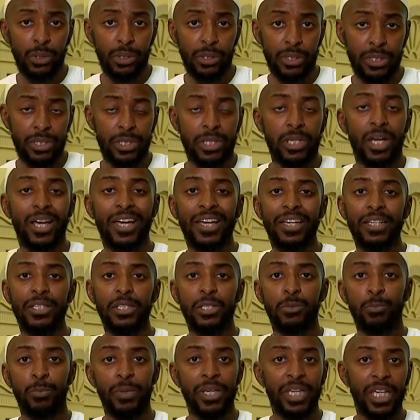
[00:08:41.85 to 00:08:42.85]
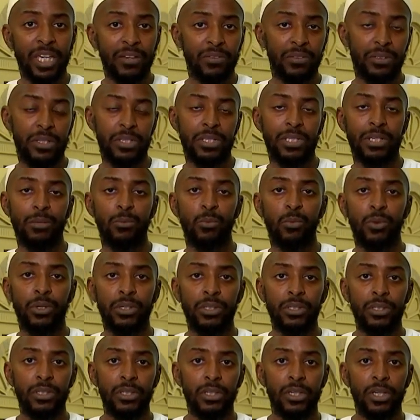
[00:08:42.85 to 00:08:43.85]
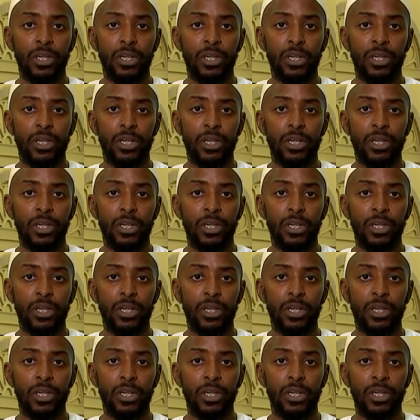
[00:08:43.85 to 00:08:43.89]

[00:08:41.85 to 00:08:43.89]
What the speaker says: signs being given to someone,